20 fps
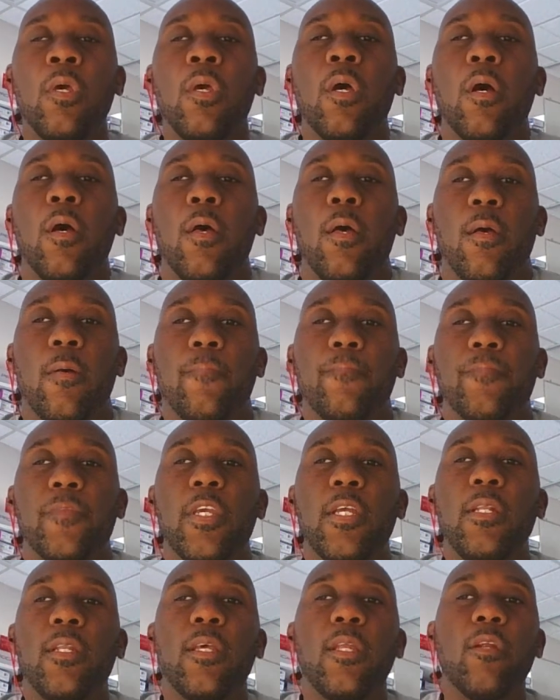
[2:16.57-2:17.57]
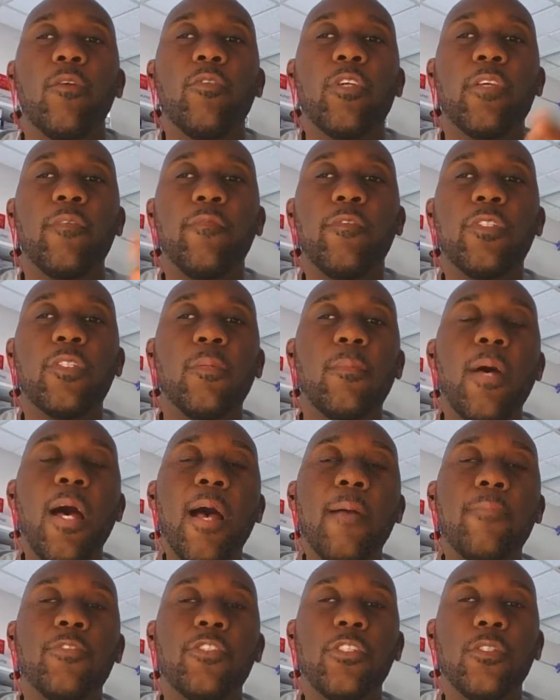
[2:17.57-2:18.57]
and then it'll give you some
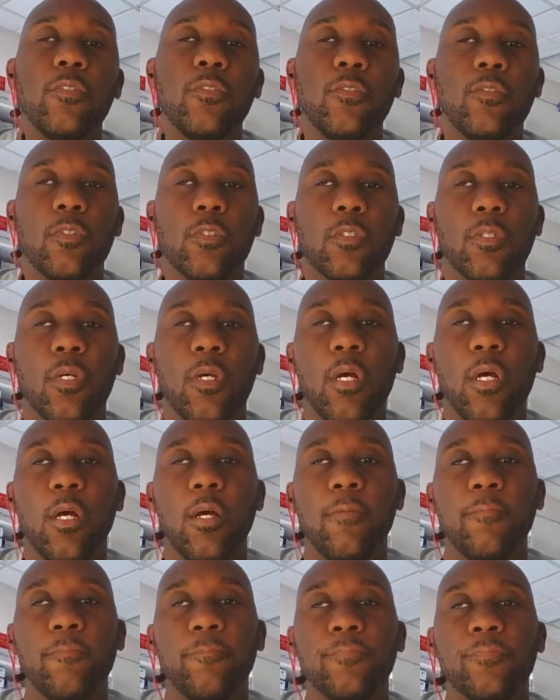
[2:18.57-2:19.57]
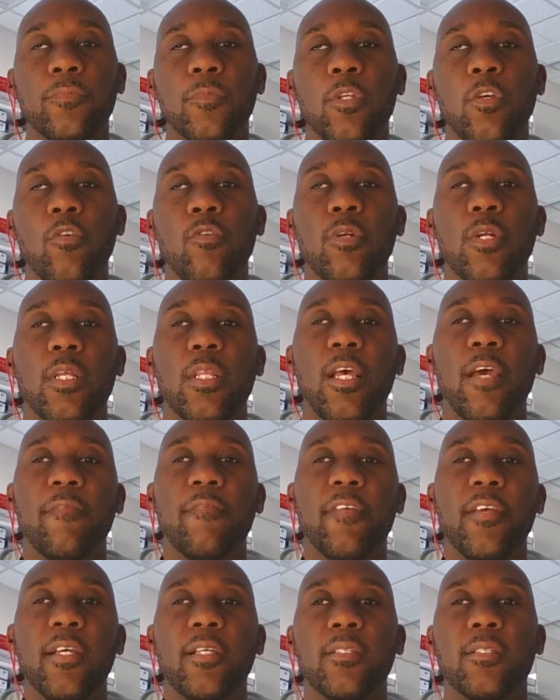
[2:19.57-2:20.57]
options on the
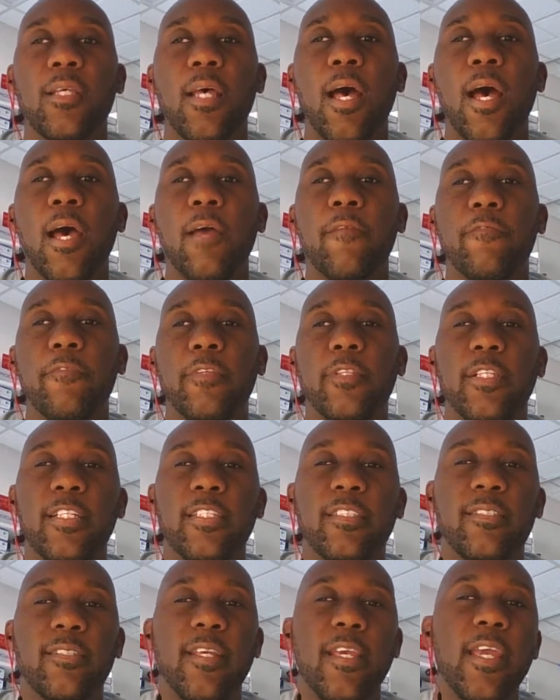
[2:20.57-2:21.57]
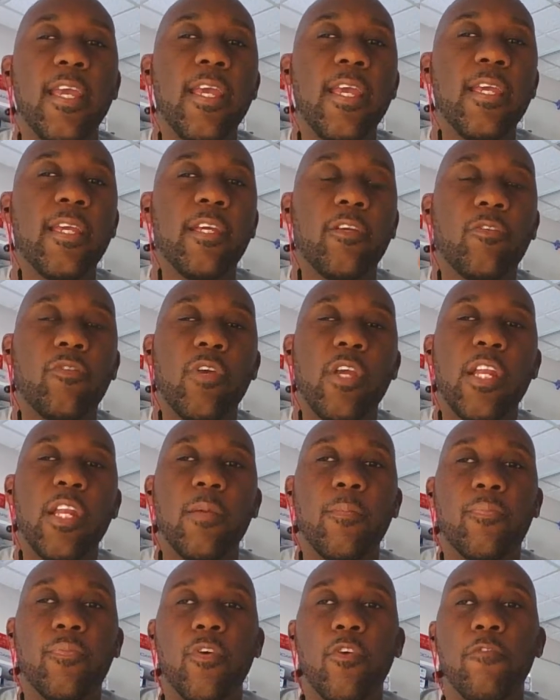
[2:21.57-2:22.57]
left-hand side for listing and
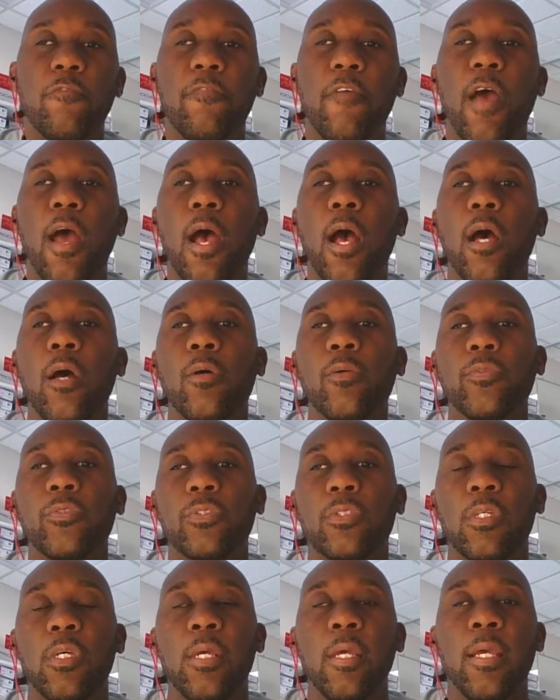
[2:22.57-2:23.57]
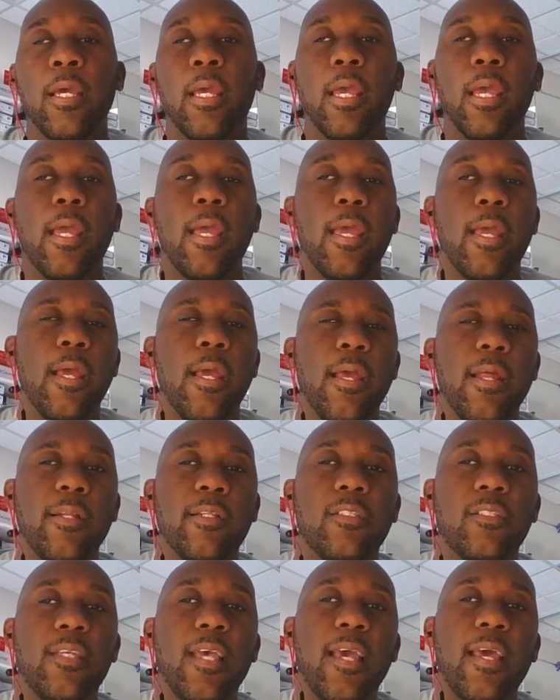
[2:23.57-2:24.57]
creating profiles
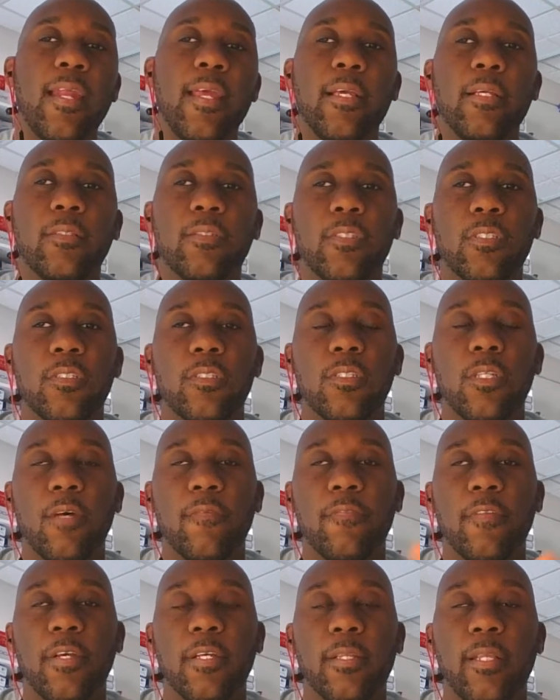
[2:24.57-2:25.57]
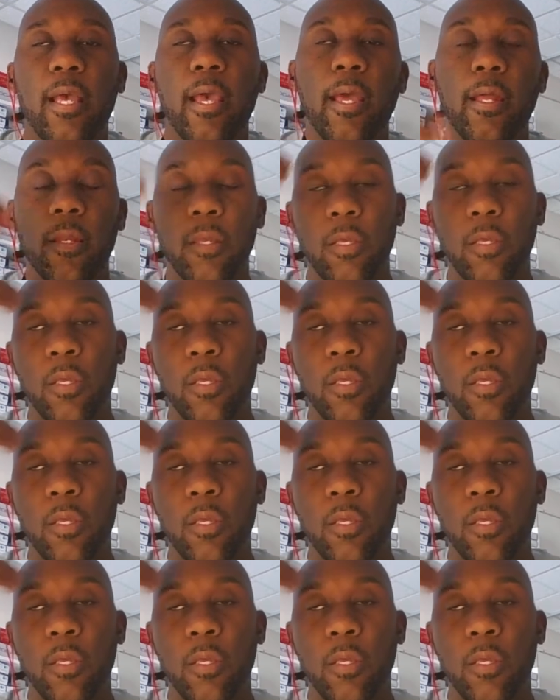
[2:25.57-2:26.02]
and settings and stuff like that.